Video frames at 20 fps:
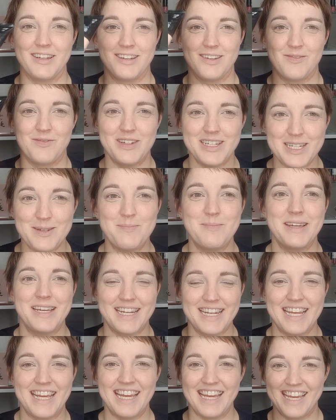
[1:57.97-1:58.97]

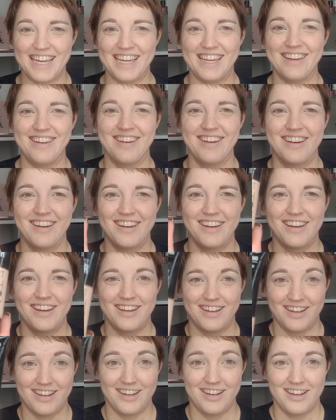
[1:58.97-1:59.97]
vitamin E
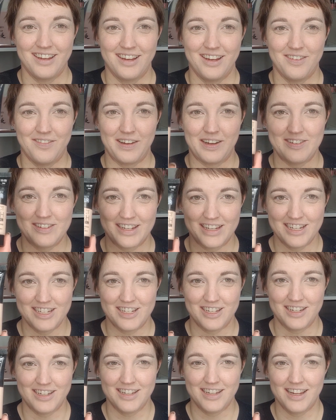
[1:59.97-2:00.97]

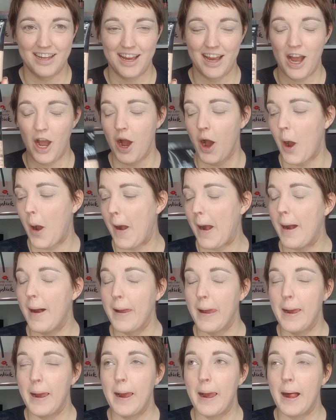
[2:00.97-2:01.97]
foundation.
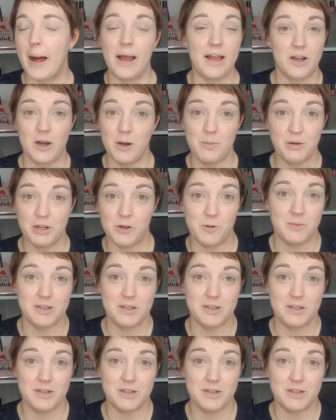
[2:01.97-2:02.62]
I can't put it on